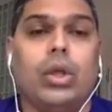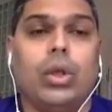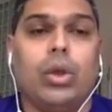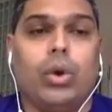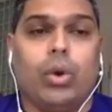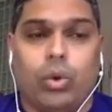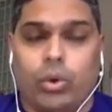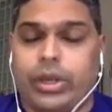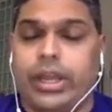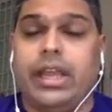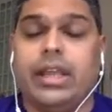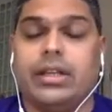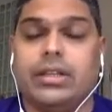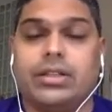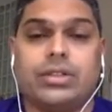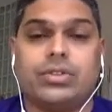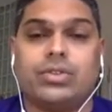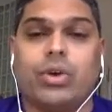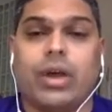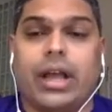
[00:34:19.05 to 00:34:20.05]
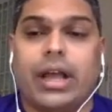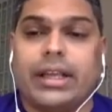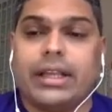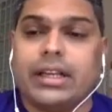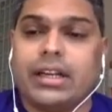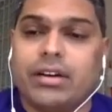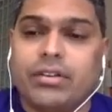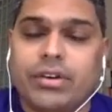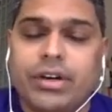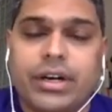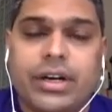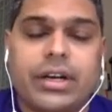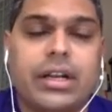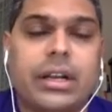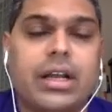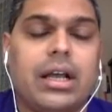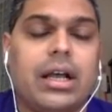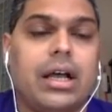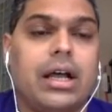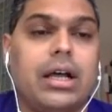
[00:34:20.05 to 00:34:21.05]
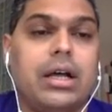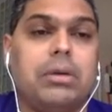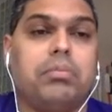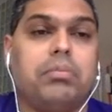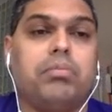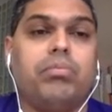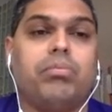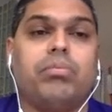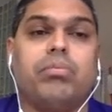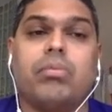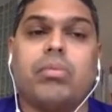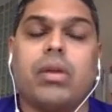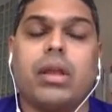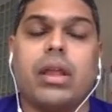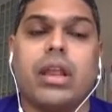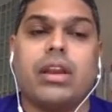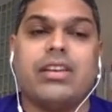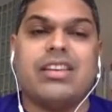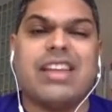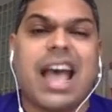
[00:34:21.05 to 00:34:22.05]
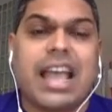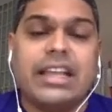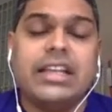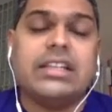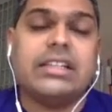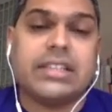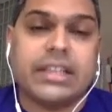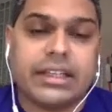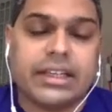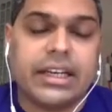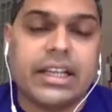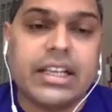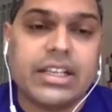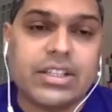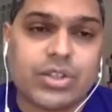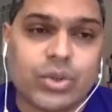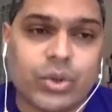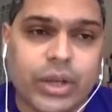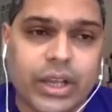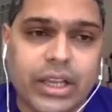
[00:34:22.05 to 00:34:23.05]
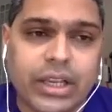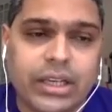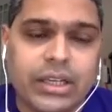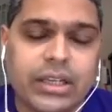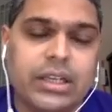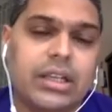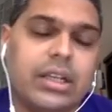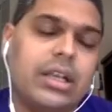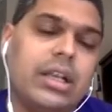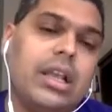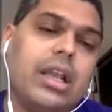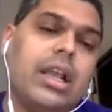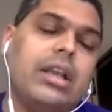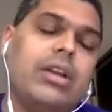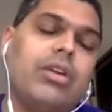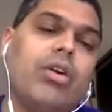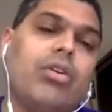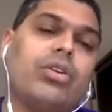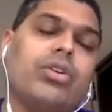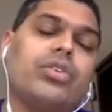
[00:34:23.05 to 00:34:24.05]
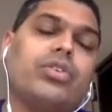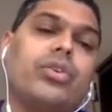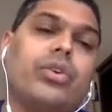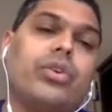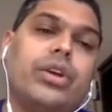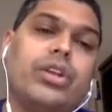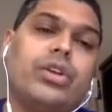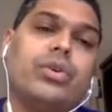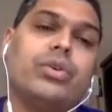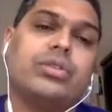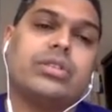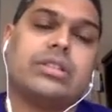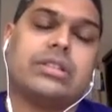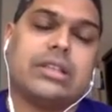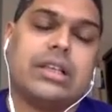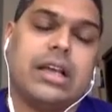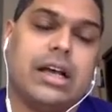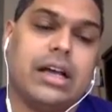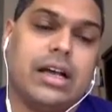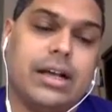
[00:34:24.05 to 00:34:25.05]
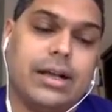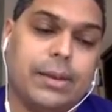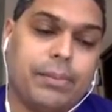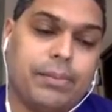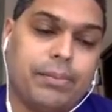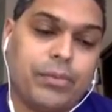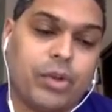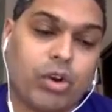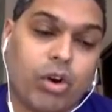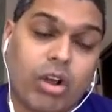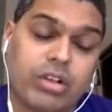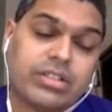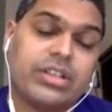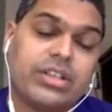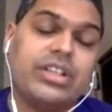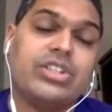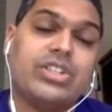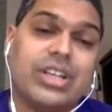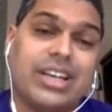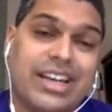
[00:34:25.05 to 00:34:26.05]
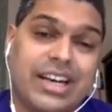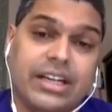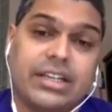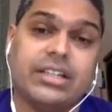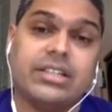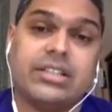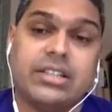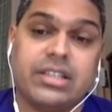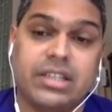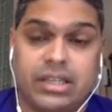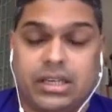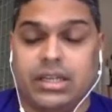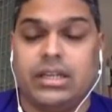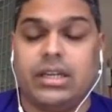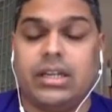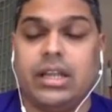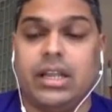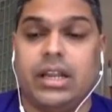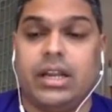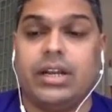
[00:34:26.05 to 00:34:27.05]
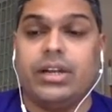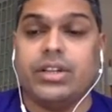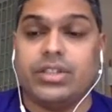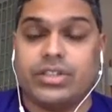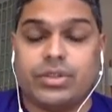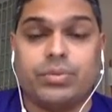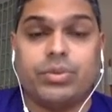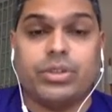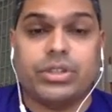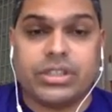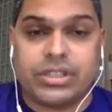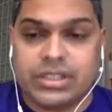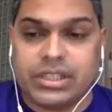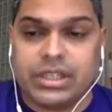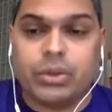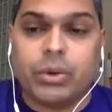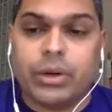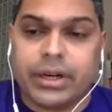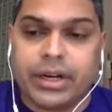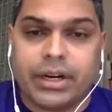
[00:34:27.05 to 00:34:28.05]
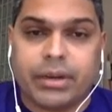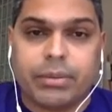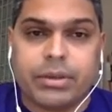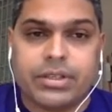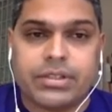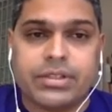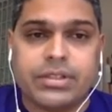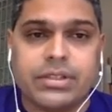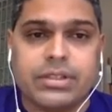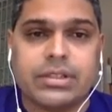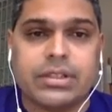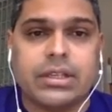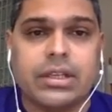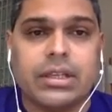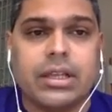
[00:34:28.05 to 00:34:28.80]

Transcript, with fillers: Okay, so I covered uh, nine techniques today in order to reduce uh, cross-region latency in, in distributed SQL databases.